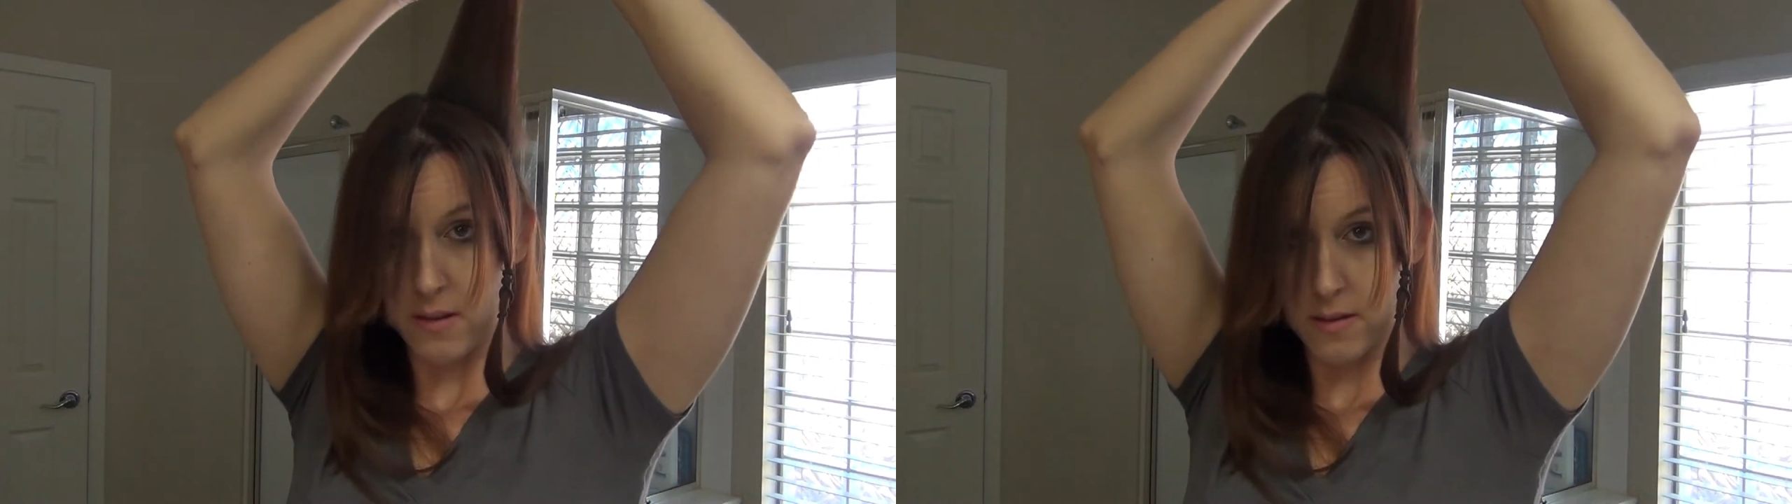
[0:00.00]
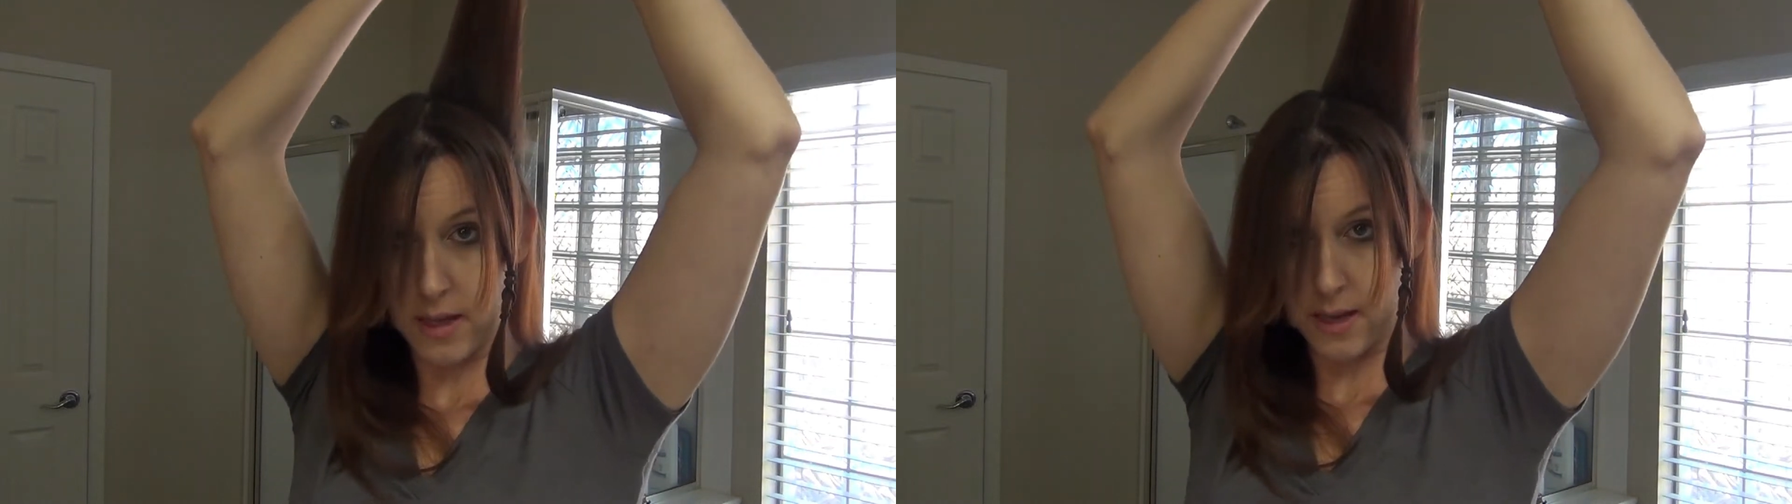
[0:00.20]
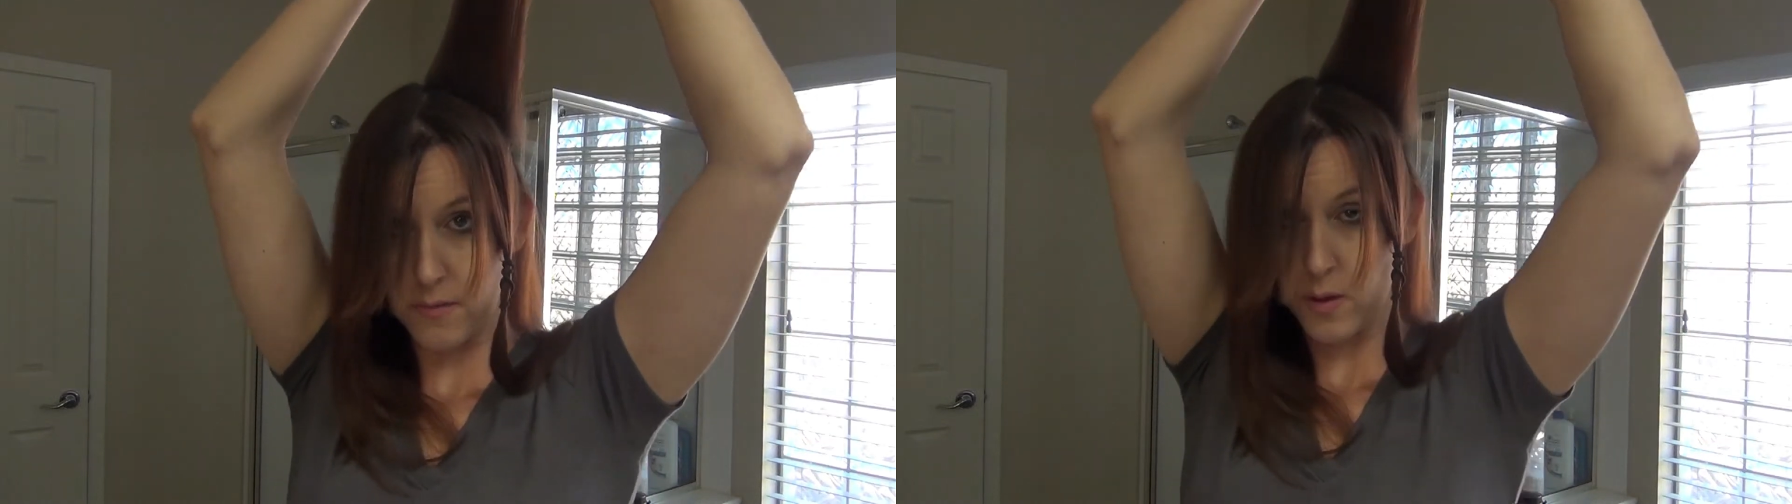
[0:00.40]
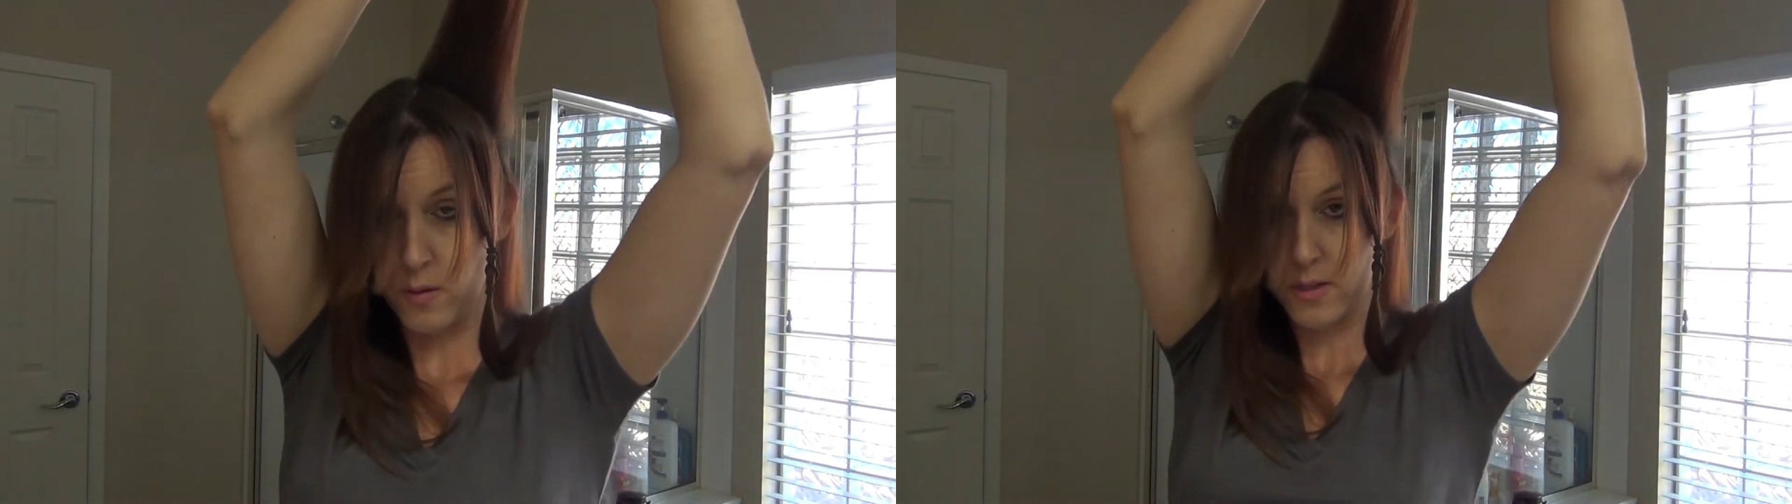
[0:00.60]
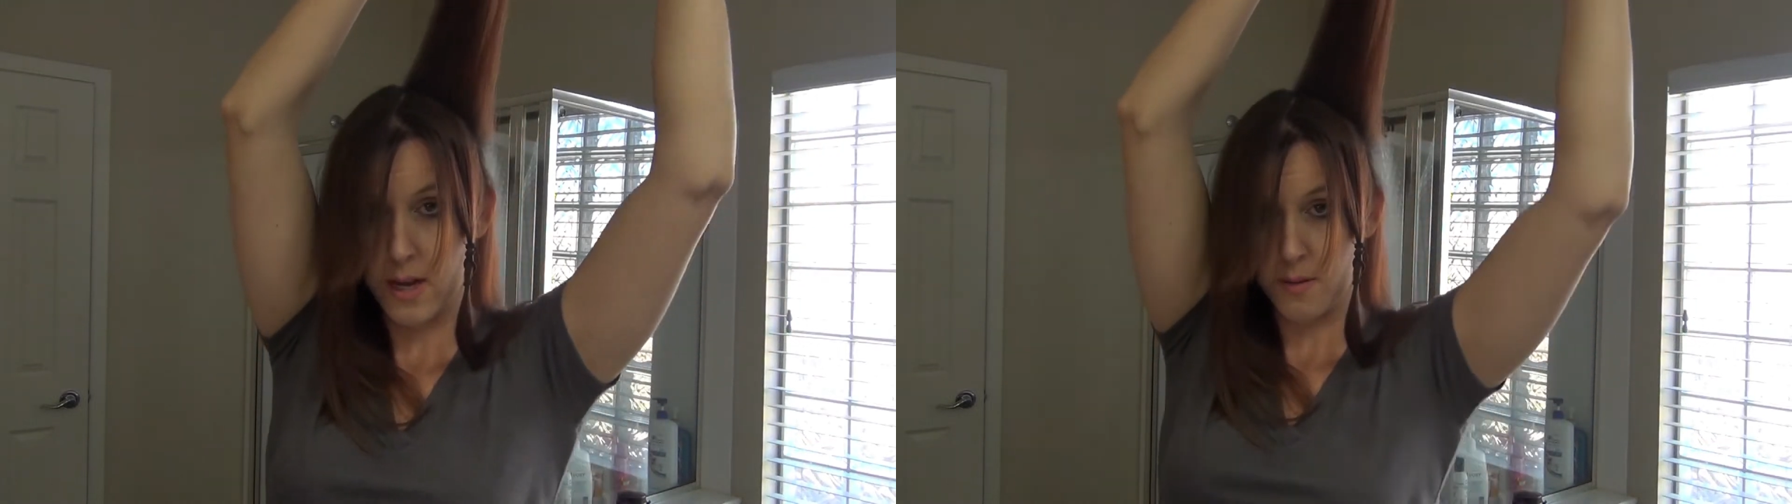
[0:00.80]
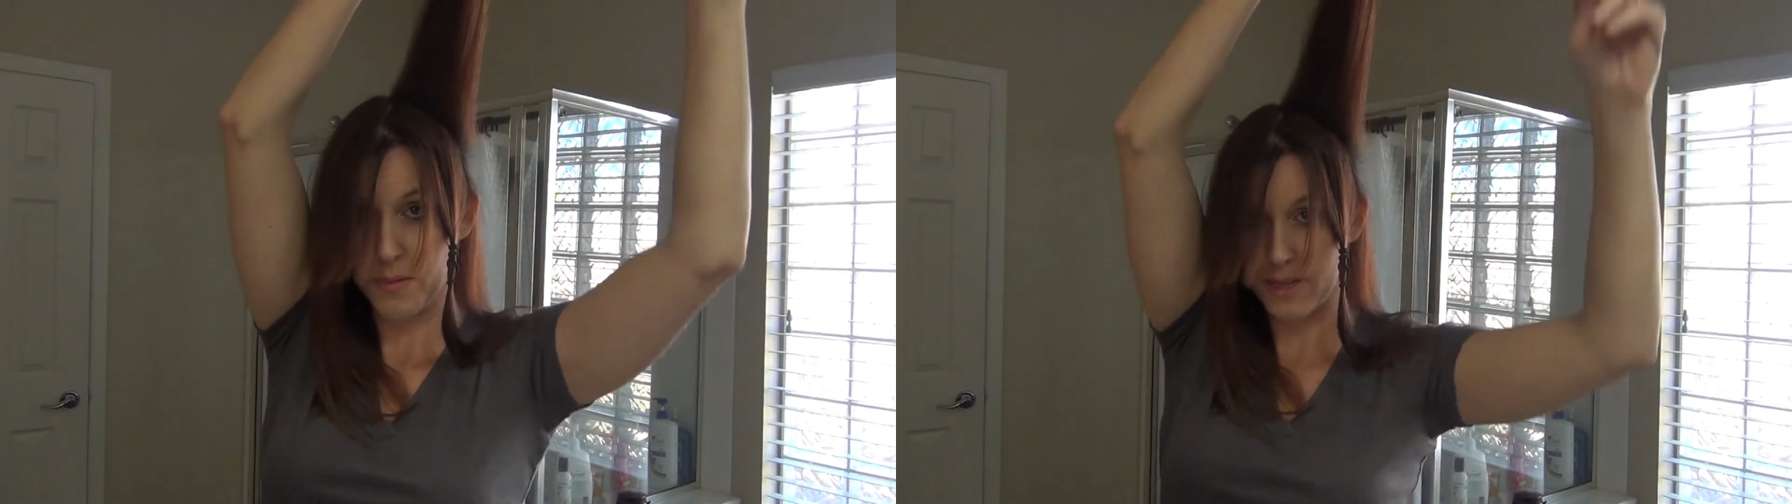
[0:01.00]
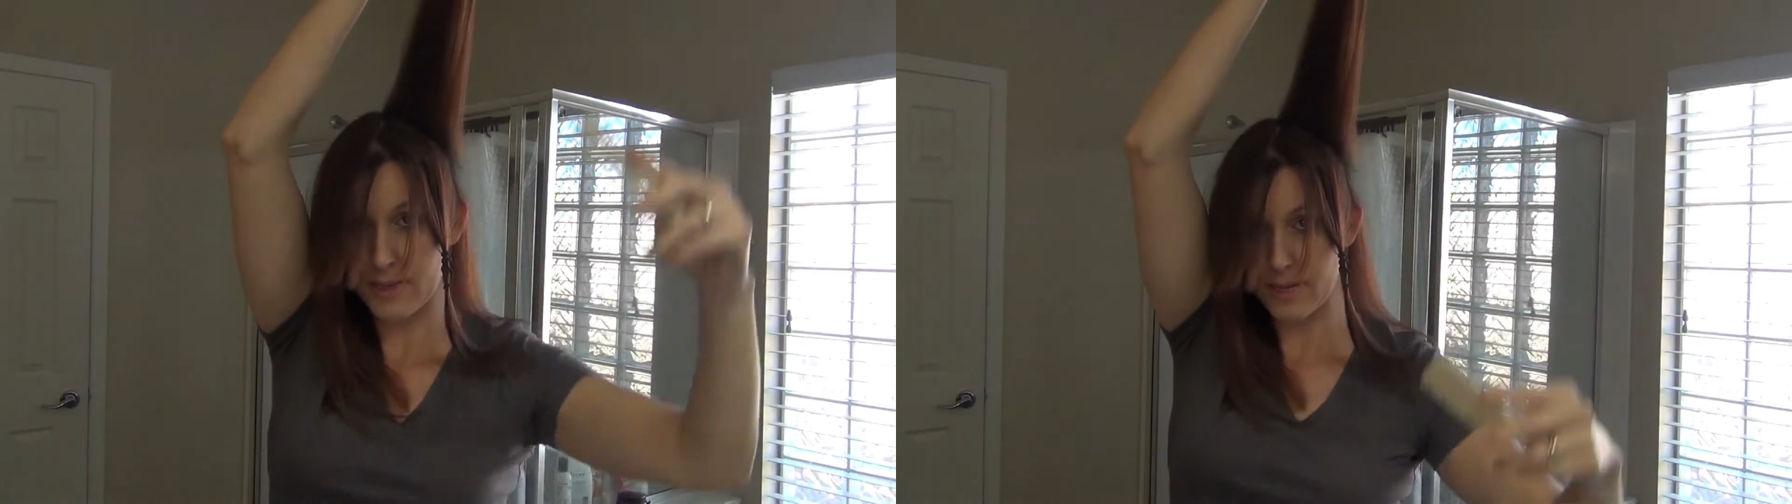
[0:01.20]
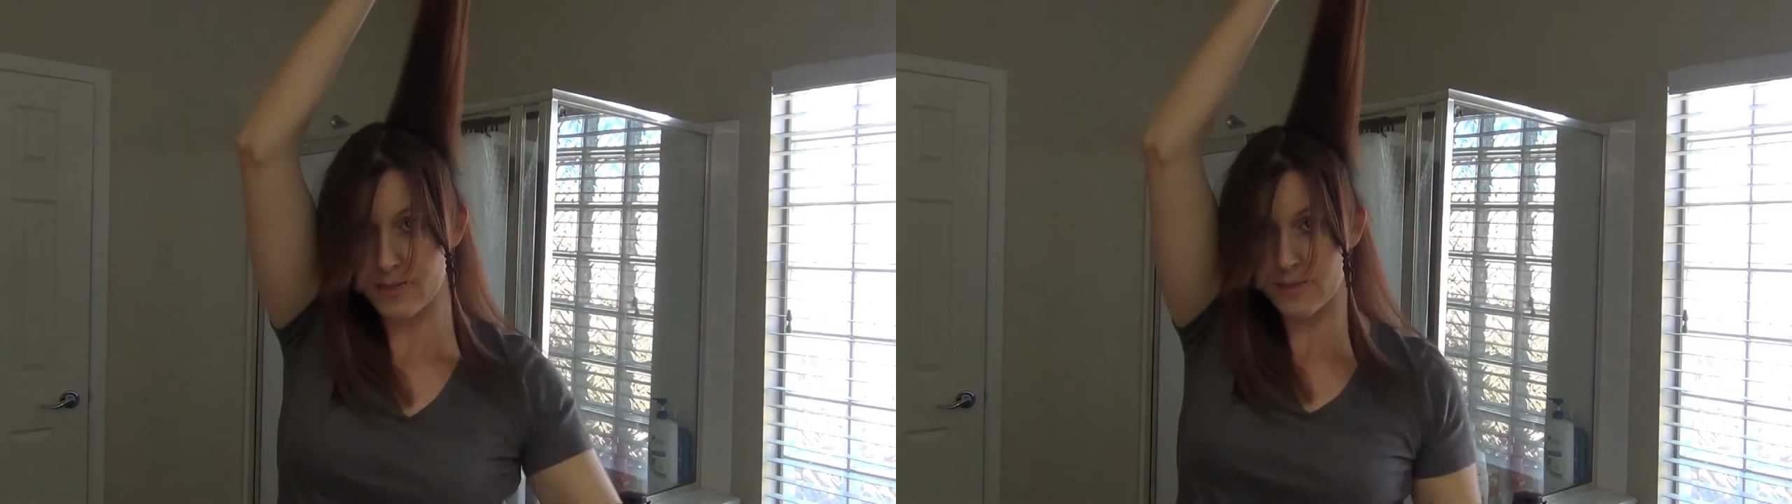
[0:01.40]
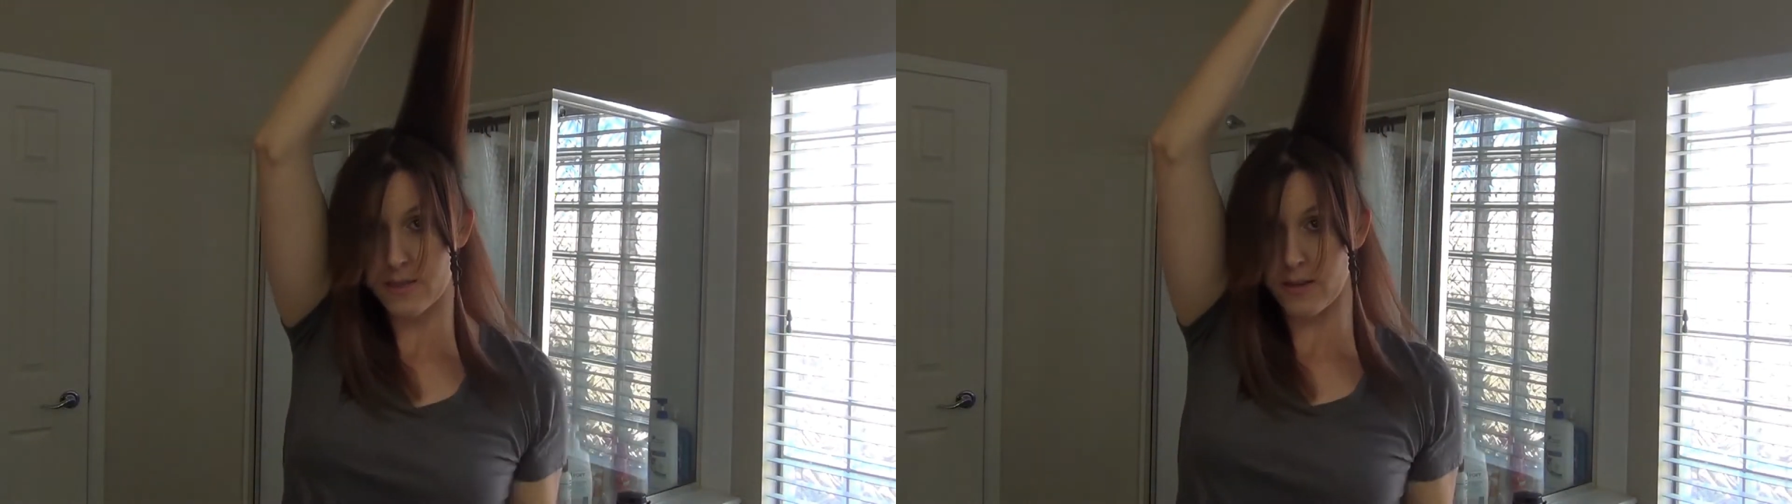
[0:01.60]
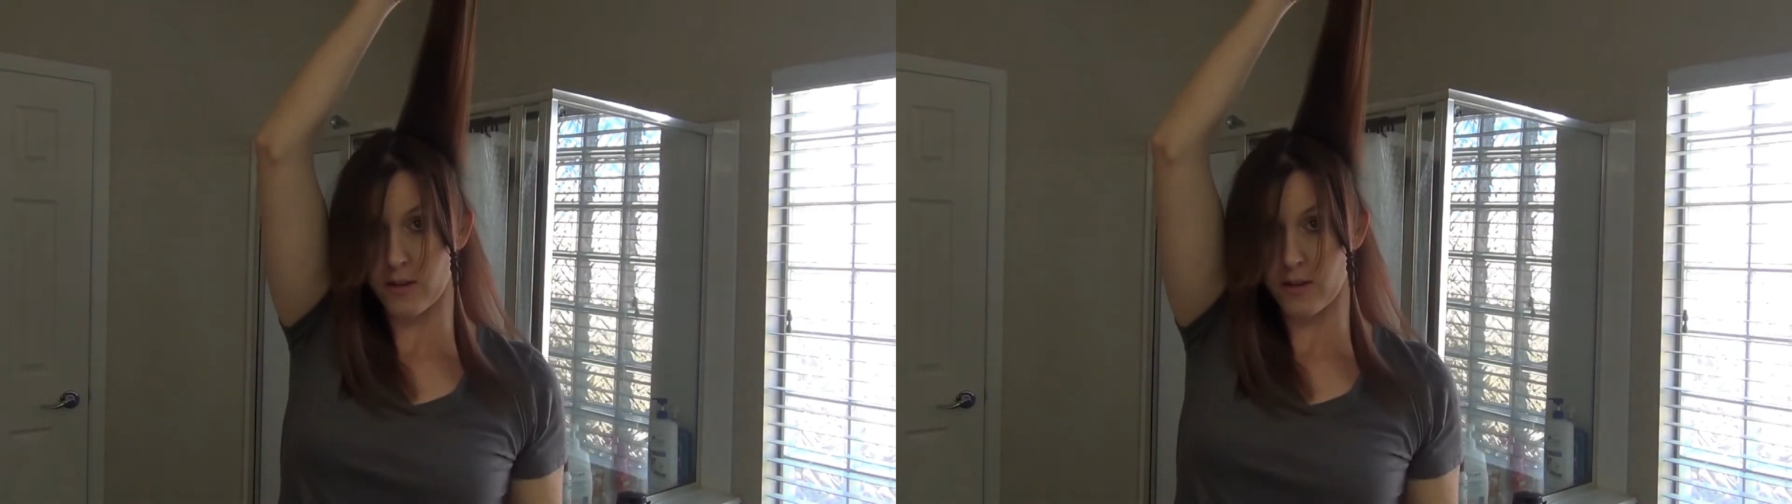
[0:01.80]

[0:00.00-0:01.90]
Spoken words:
like if you hold it up like this,